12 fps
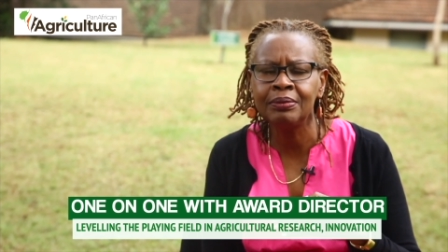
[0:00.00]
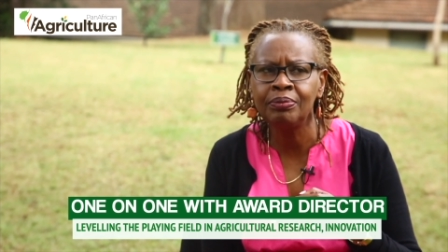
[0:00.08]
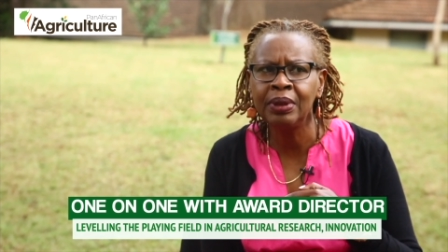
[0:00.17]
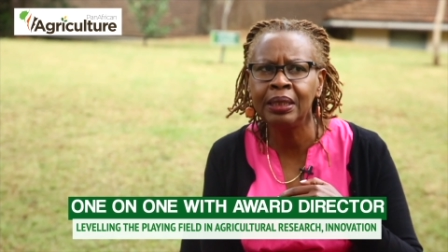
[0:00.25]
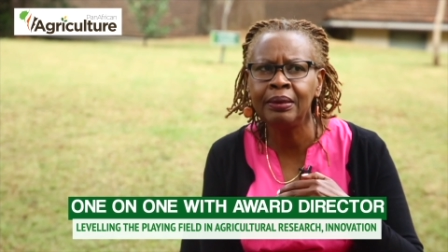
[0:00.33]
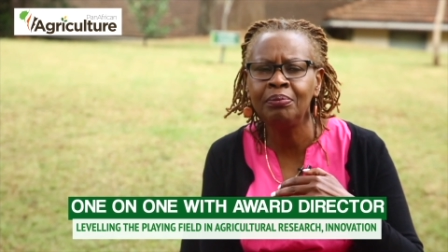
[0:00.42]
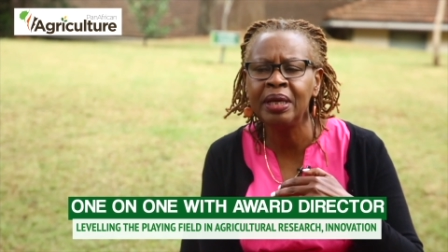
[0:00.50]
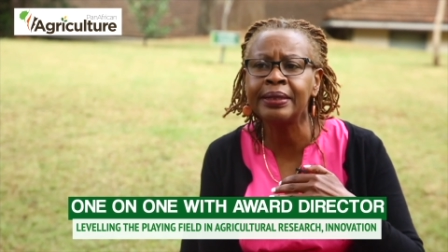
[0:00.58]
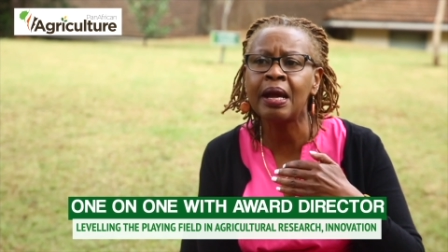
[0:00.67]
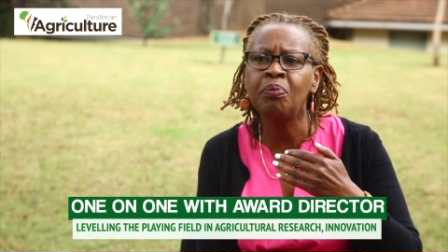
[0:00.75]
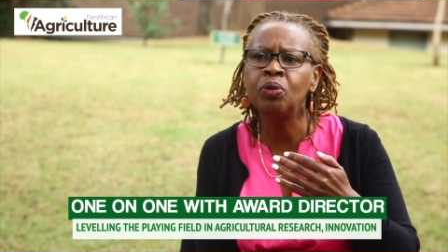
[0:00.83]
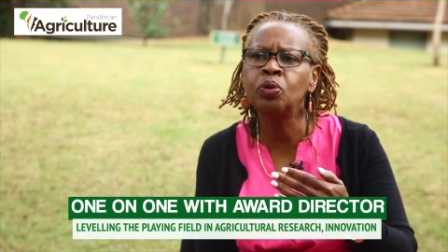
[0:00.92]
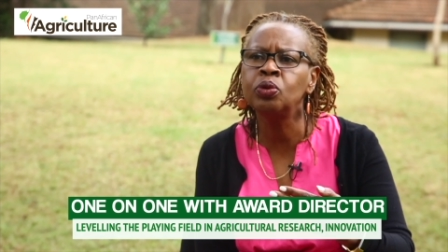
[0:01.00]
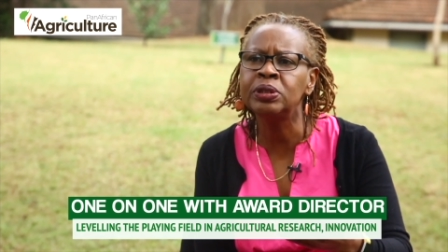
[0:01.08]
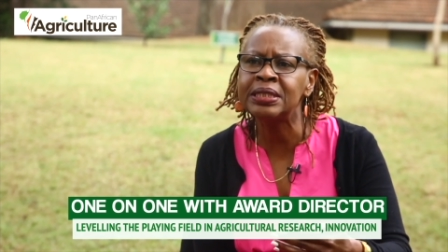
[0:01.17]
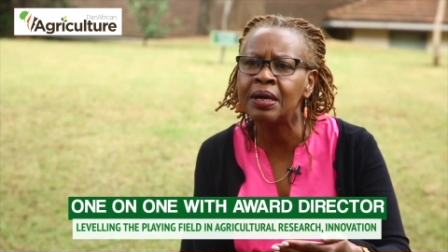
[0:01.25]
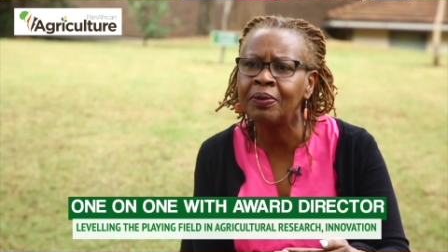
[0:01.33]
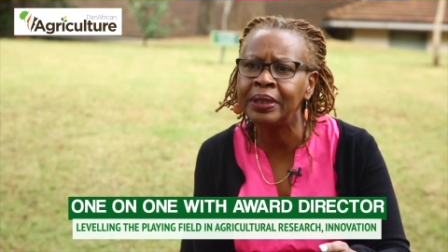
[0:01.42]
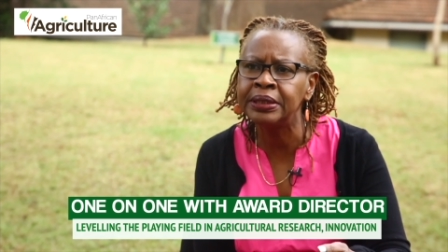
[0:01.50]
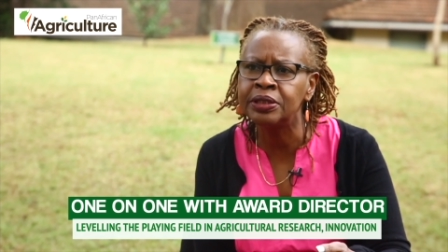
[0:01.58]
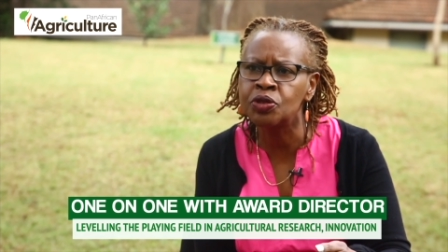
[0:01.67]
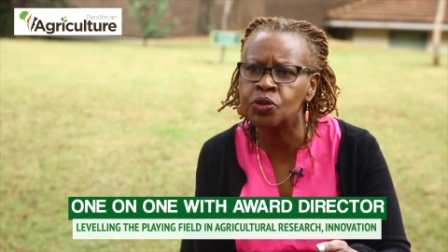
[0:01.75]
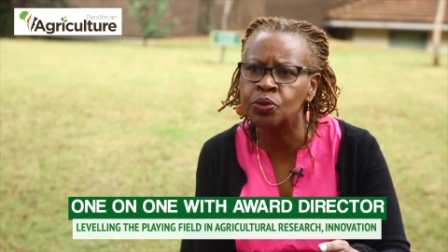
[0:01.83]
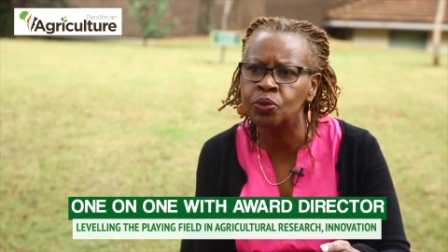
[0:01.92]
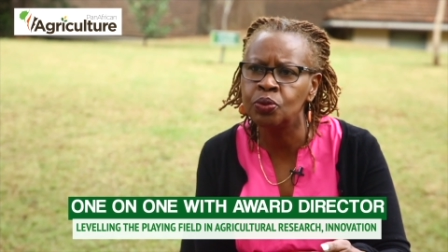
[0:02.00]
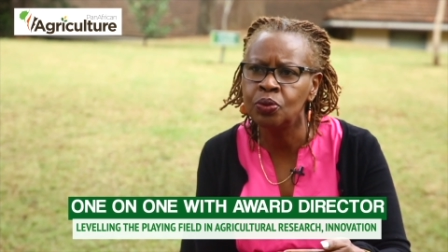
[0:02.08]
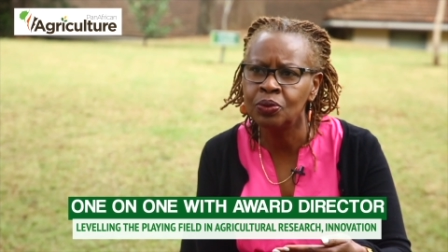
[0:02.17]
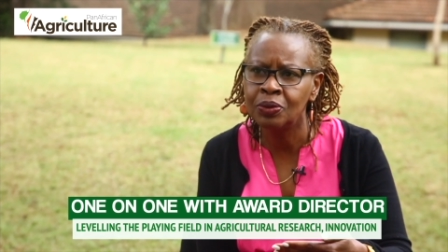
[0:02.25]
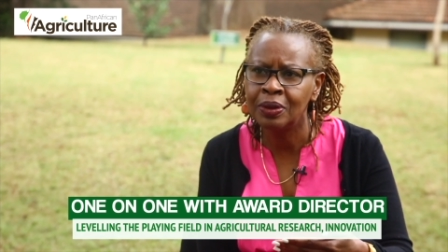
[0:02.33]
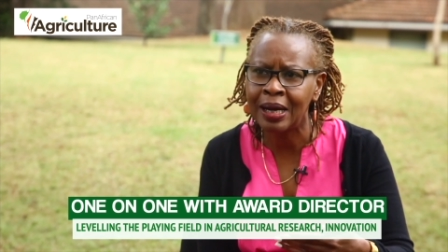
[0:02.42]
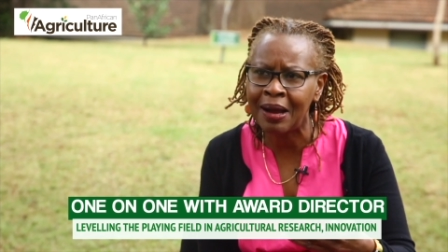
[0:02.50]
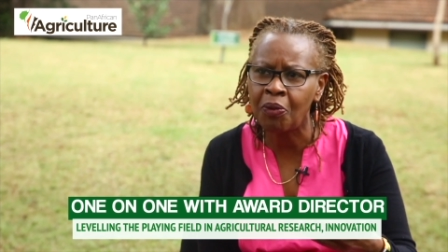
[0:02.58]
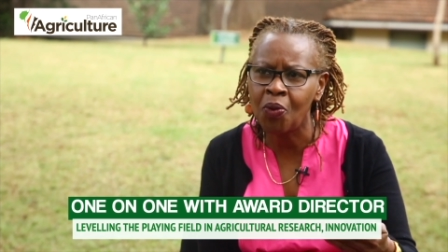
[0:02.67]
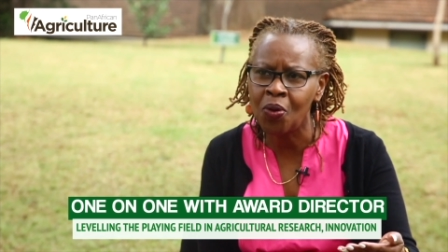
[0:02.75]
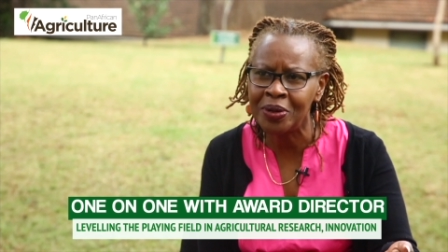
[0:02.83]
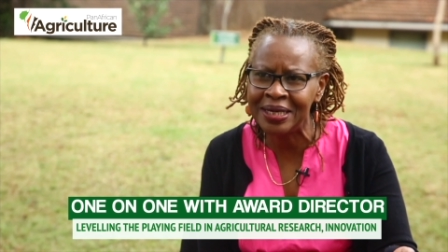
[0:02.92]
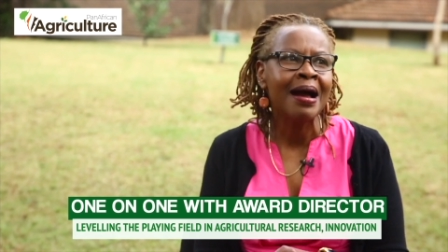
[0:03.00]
Maria Bukutsa went through Award.